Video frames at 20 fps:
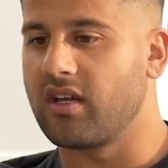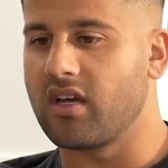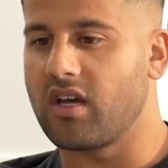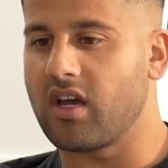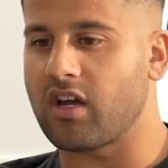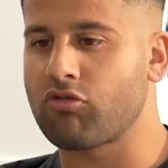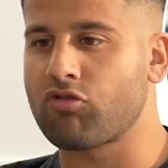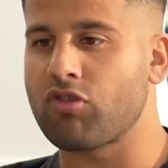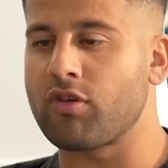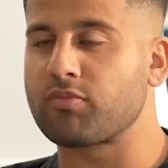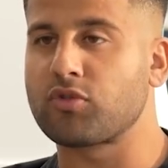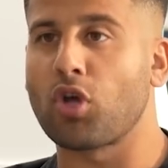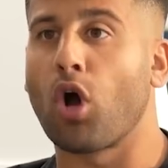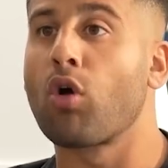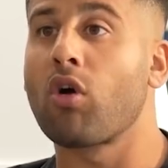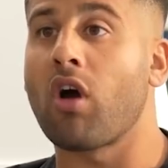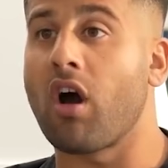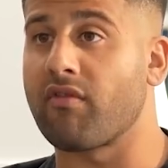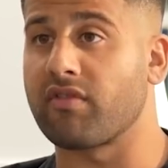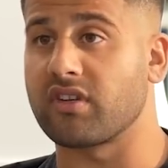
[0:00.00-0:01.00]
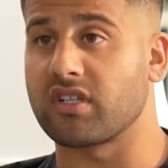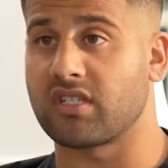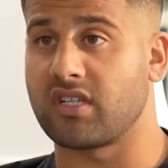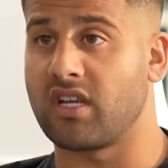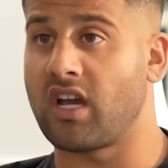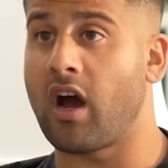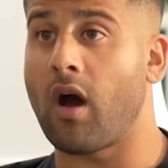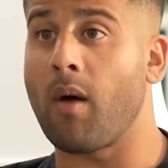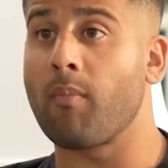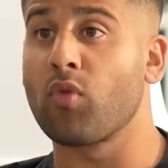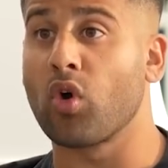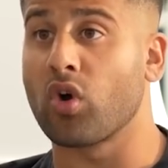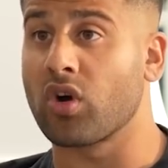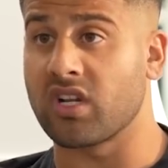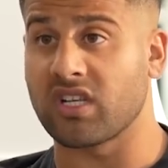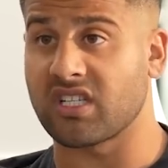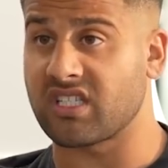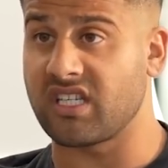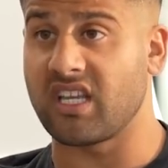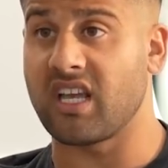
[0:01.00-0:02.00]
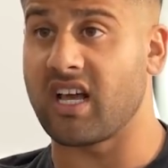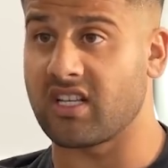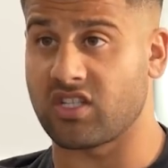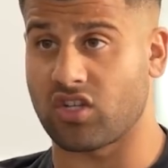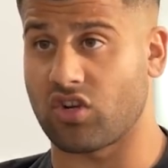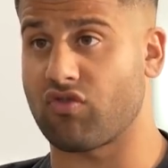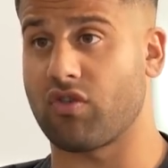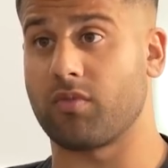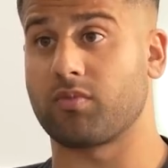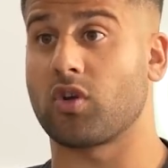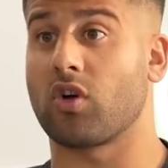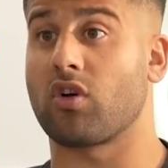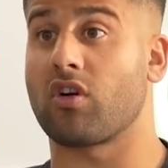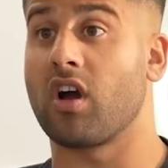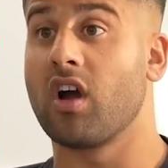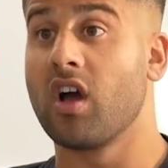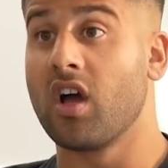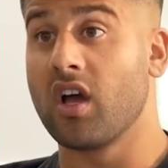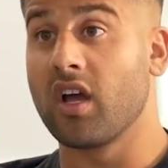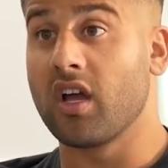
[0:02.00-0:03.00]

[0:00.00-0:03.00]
a cryptocurrency. I'm not gonna see it as a cryptocurrency.